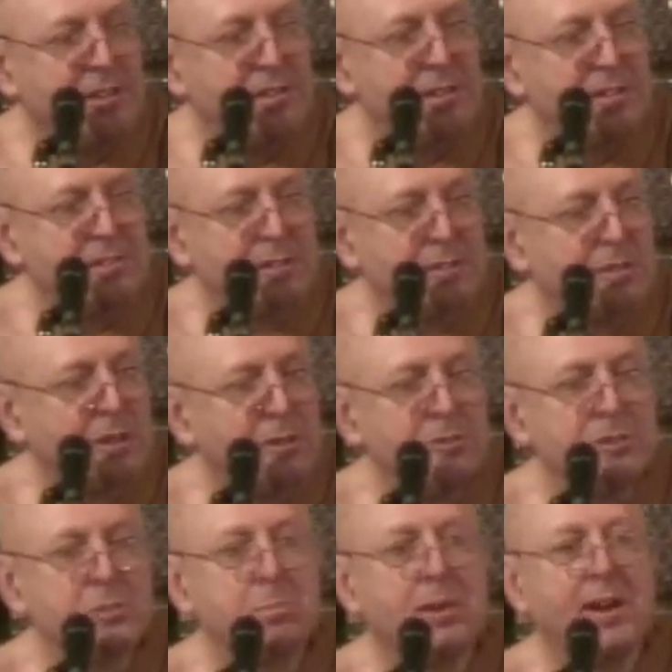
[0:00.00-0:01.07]
So don't
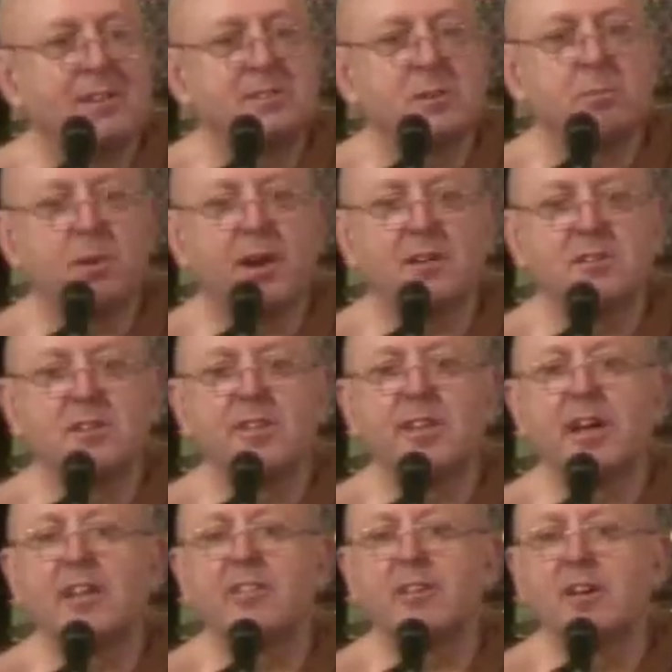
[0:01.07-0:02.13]
just pass the buck to the
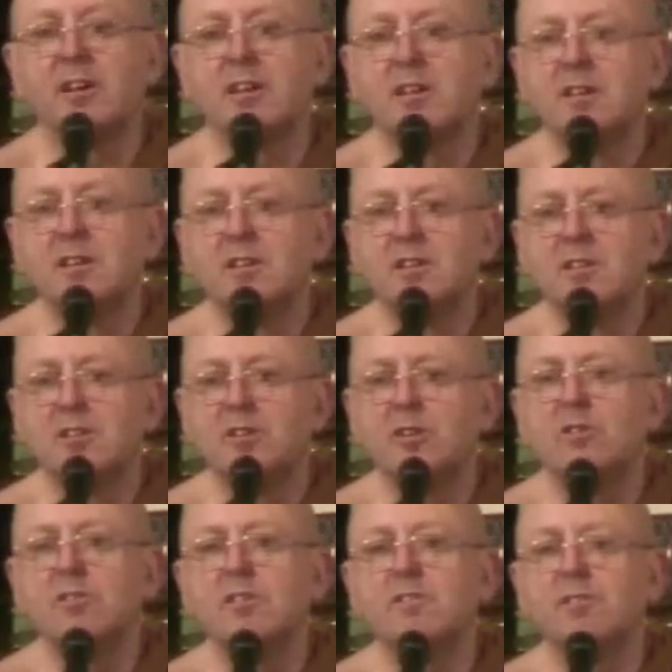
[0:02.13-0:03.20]
other.
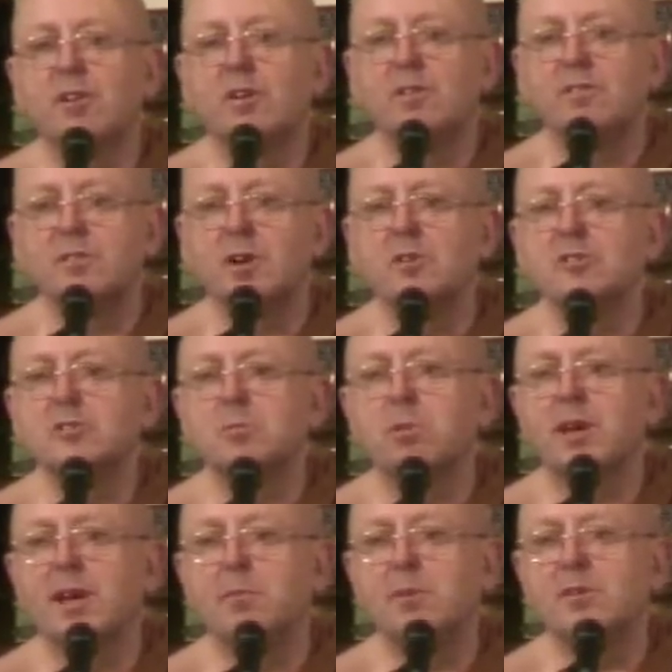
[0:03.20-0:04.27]
You're involved. Don't just
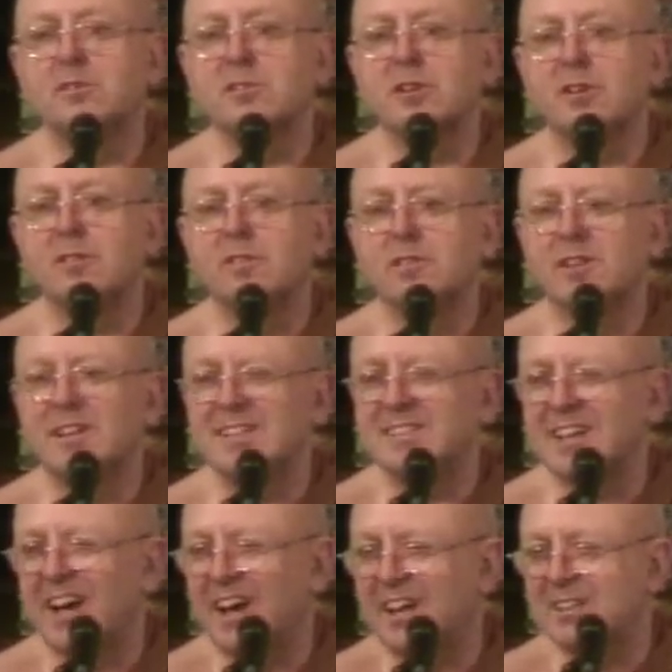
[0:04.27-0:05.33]
blame yourself. It's
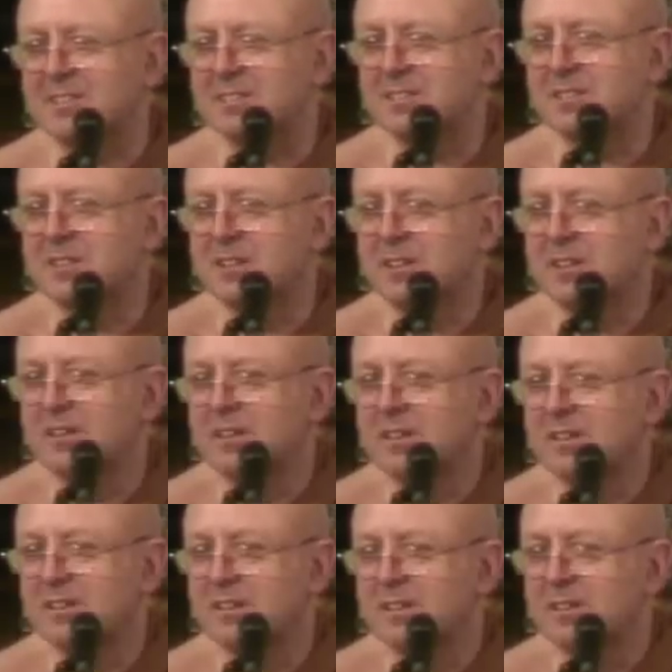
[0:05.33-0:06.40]
us.
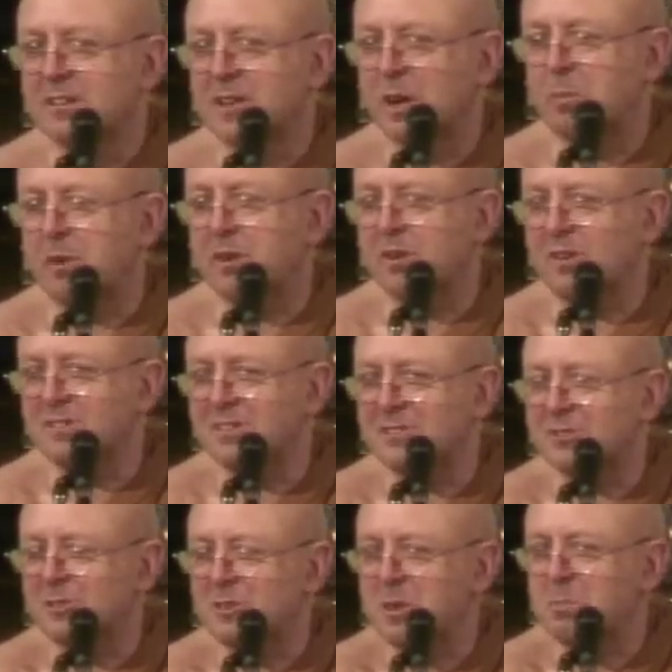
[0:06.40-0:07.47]
And because it's
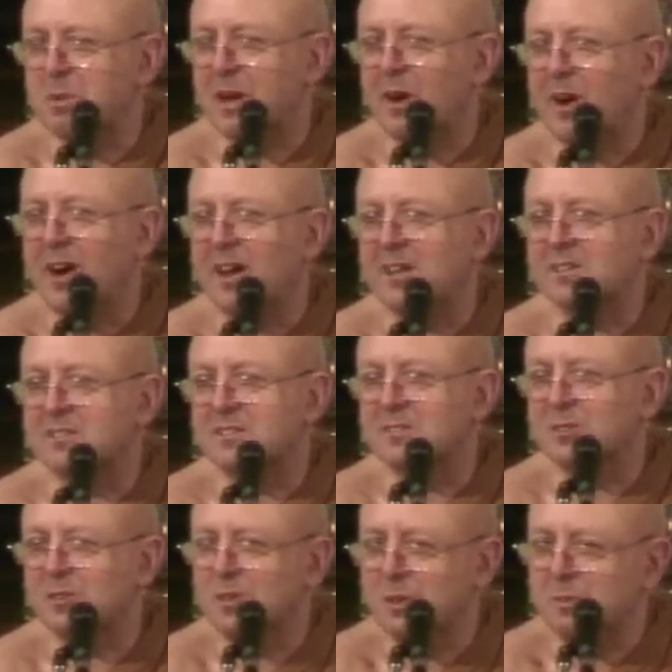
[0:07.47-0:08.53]
all about us, there's
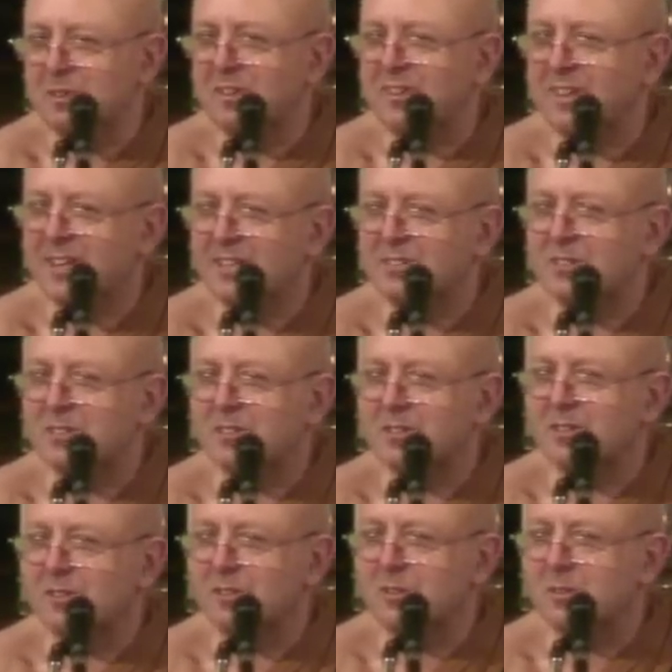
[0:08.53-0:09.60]
always things you can
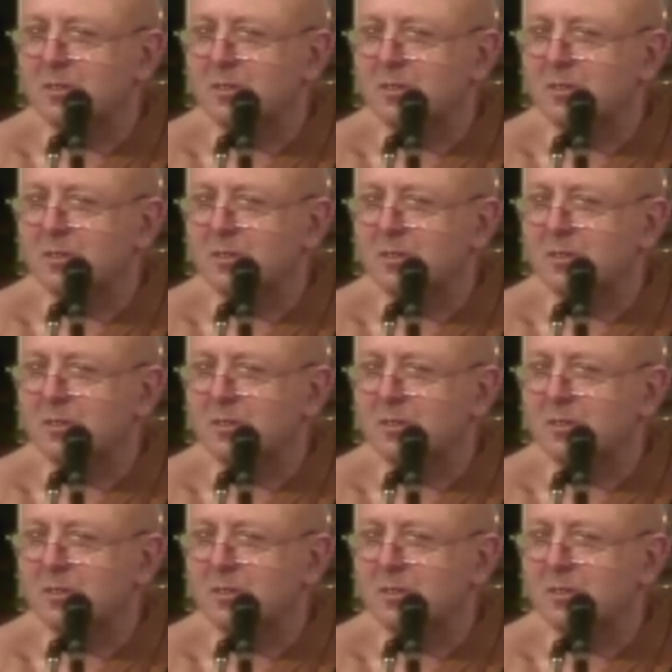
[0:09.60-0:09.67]
do.